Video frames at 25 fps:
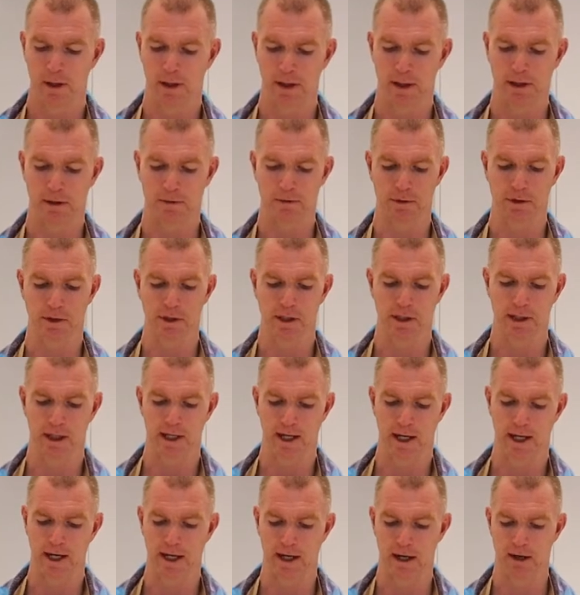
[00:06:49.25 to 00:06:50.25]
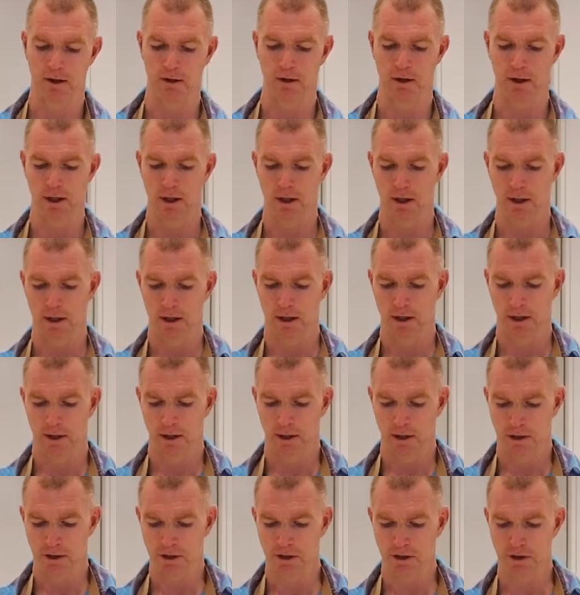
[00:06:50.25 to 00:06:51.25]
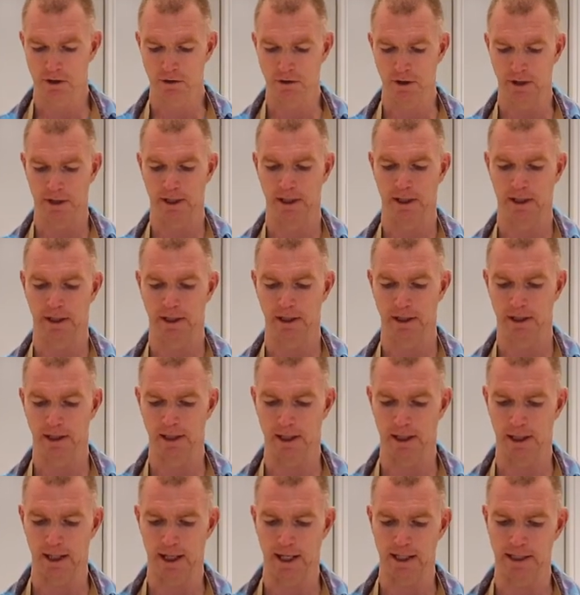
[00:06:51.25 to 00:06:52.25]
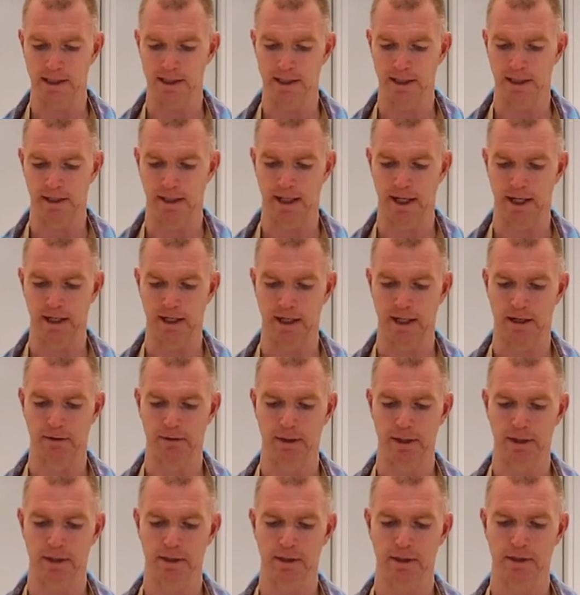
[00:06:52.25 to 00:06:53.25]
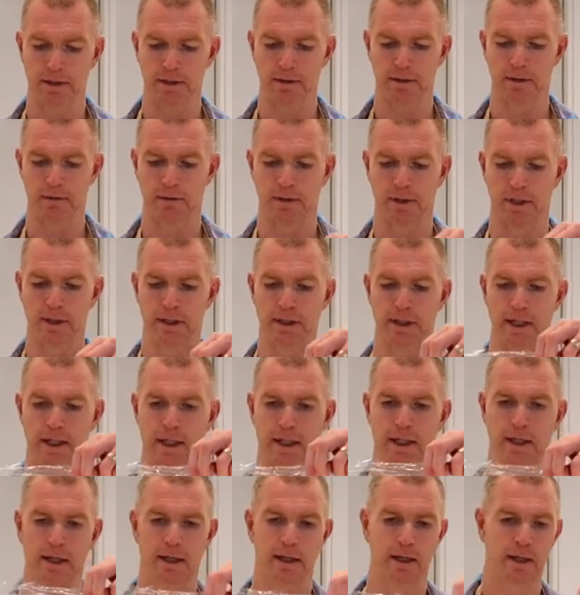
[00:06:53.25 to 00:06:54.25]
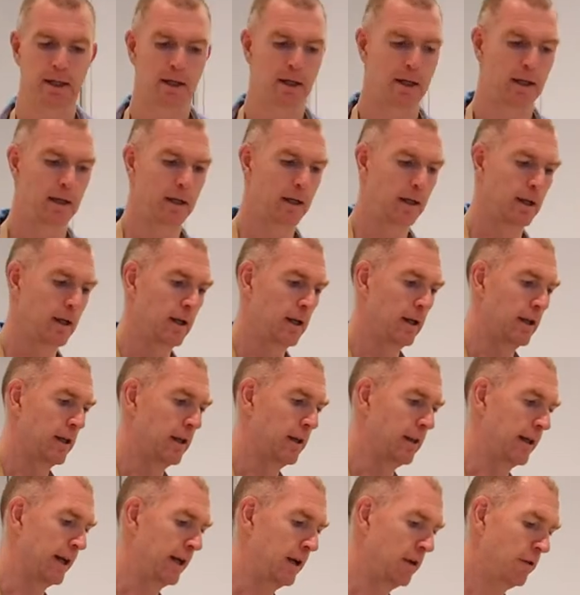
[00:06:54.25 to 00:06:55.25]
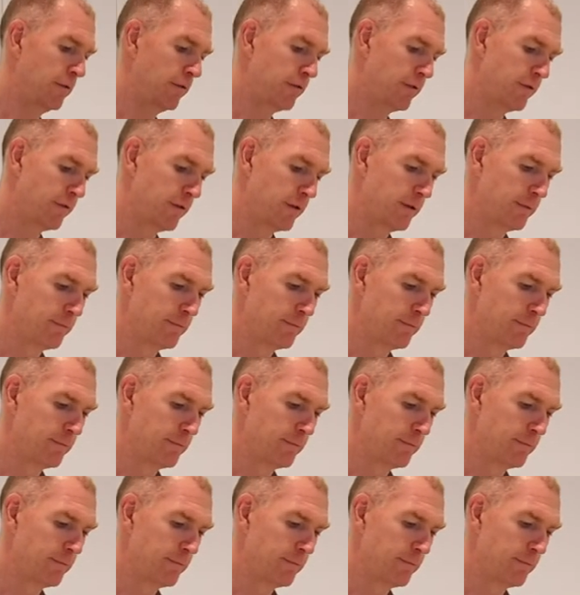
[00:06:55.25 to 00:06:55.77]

And you'll see how stringy and elastic that dough is. I'll take that off.